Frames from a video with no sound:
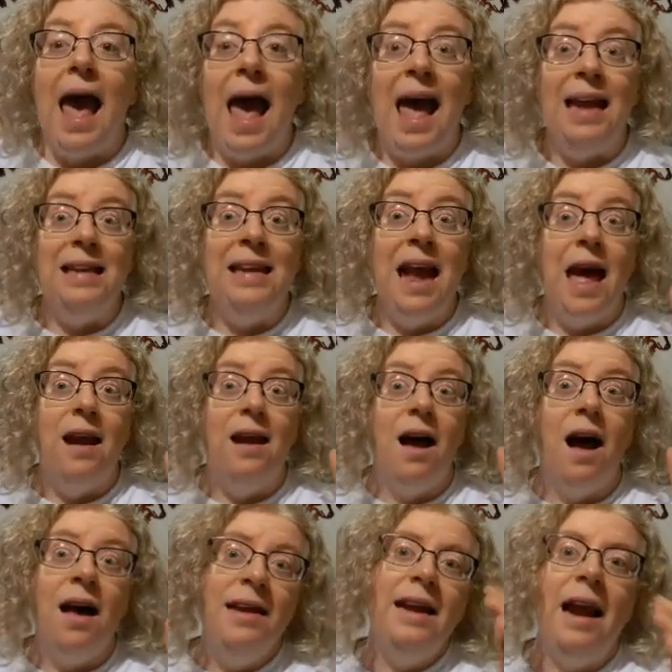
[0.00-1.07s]
and yet
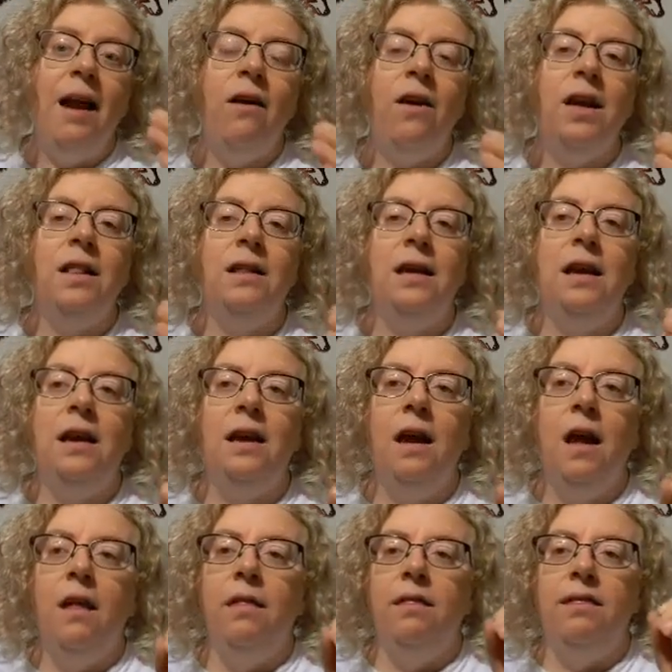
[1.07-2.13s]
unerringly
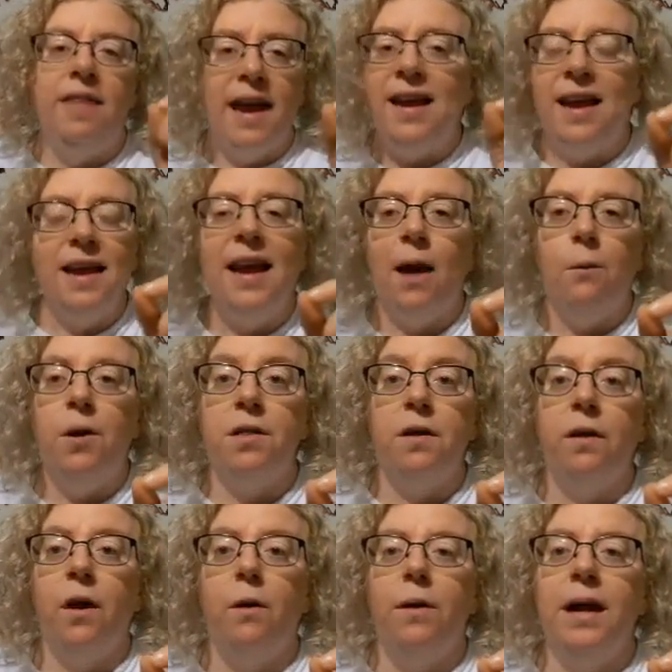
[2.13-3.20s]
they can get where they're
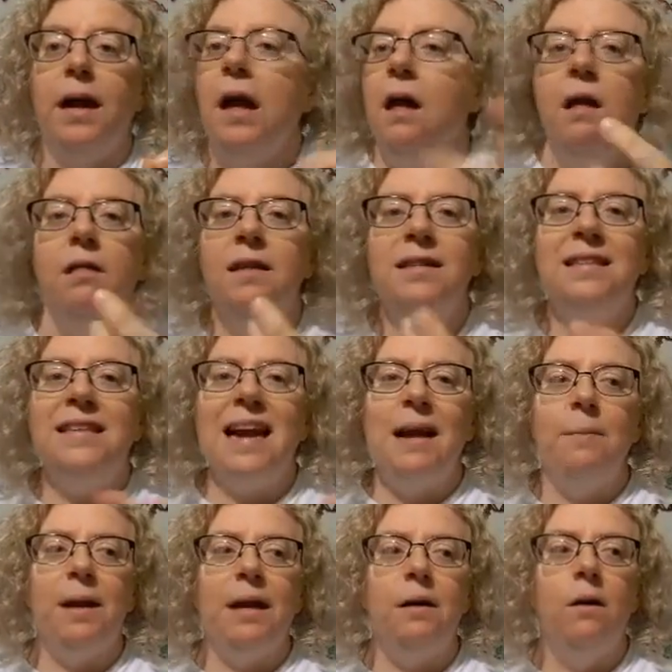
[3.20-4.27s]
going. The
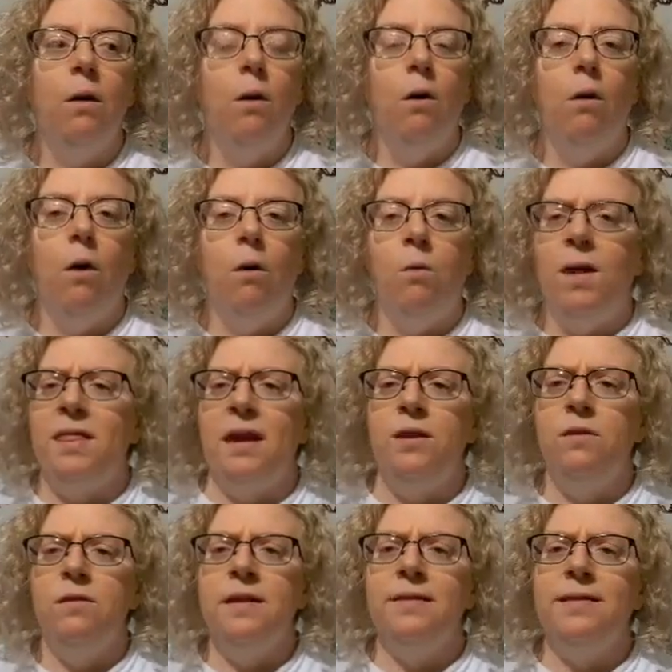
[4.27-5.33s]
salmon, when they
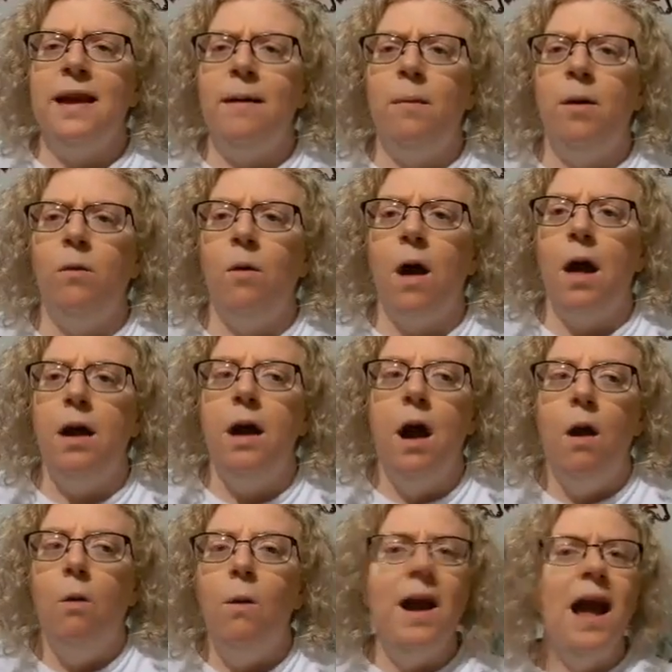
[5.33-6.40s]
do the salmon run,
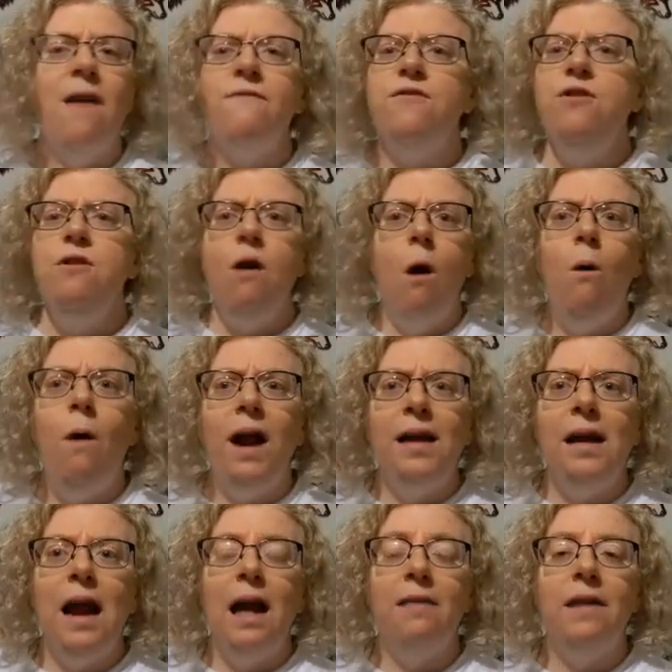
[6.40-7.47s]
we have no
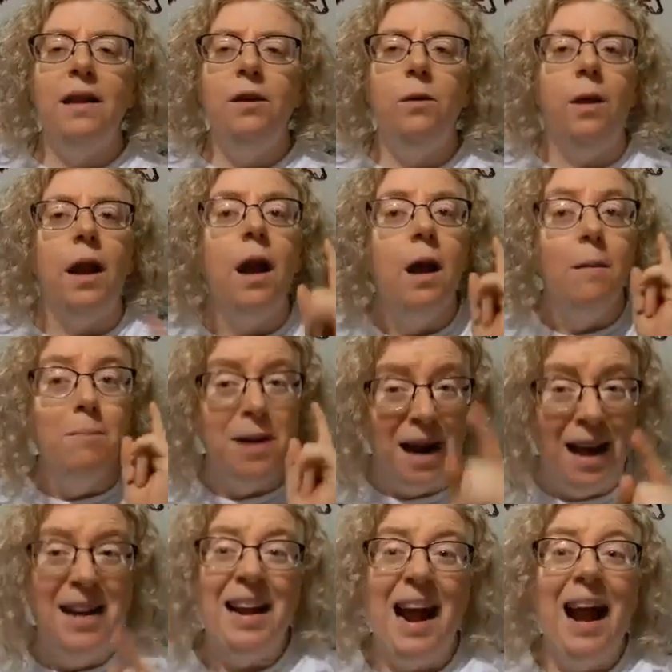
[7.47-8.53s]
idea how they do it, but
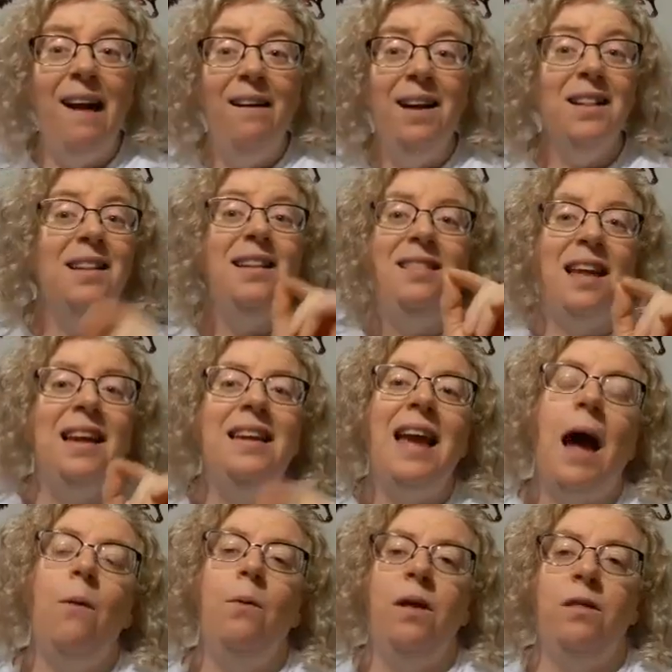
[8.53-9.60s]
unerringly they
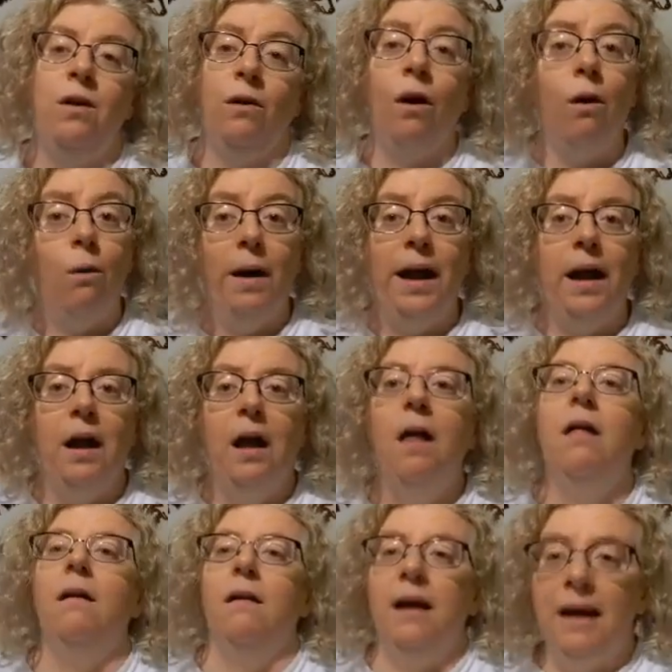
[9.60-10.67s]
get where they're going.
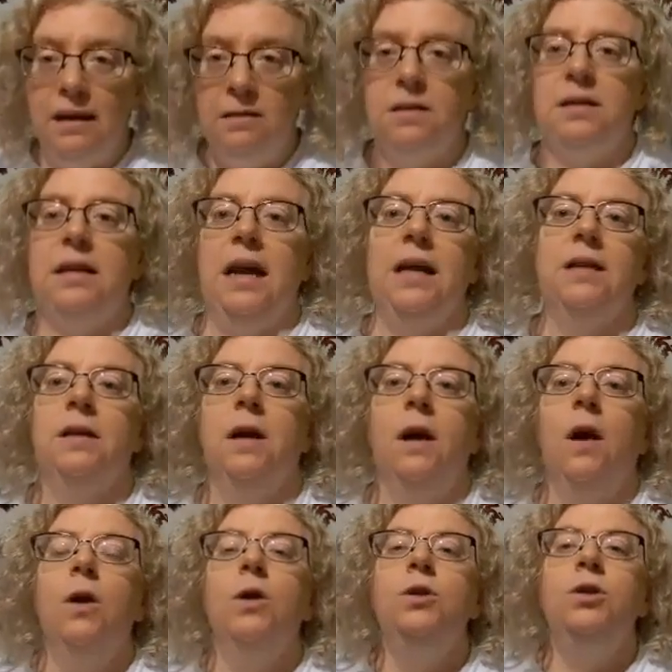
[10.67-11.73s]
Instinct.
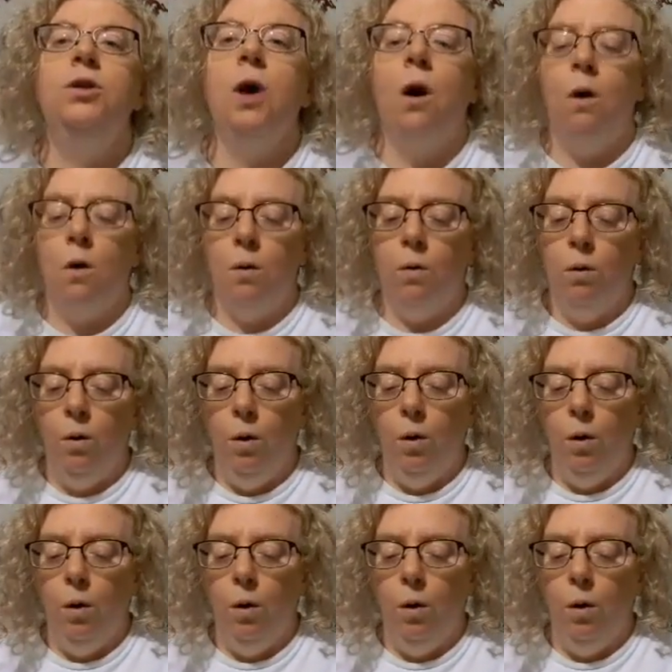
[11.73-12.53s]
So